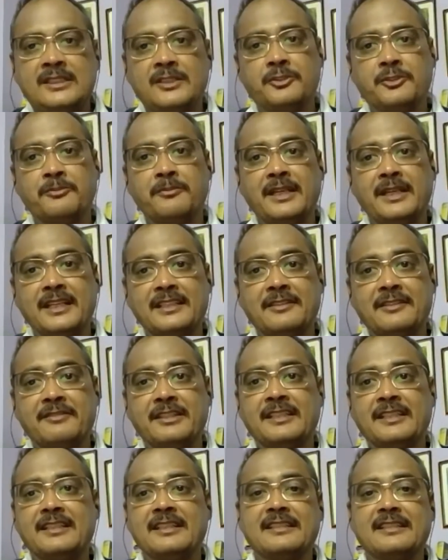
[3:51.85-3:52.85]
to make the
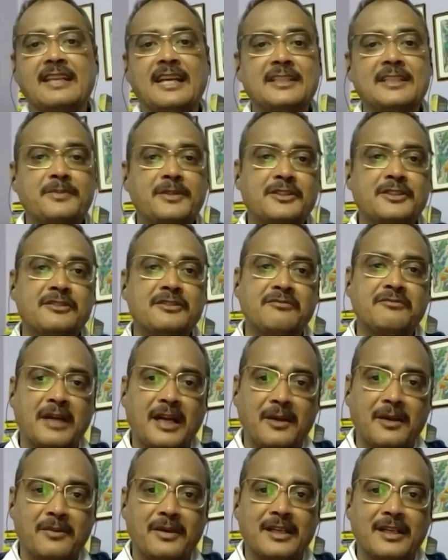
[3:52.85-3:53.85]
various aspects of
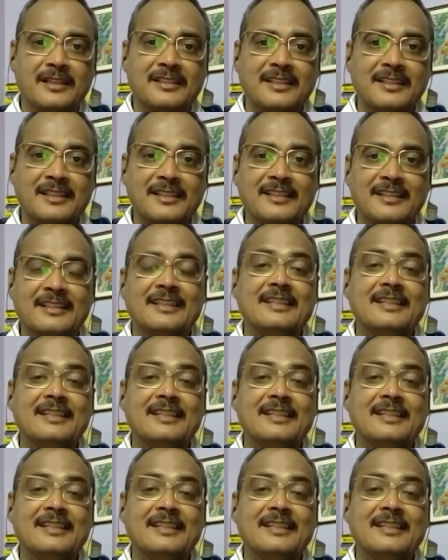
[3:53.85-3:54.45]
Mahābhārata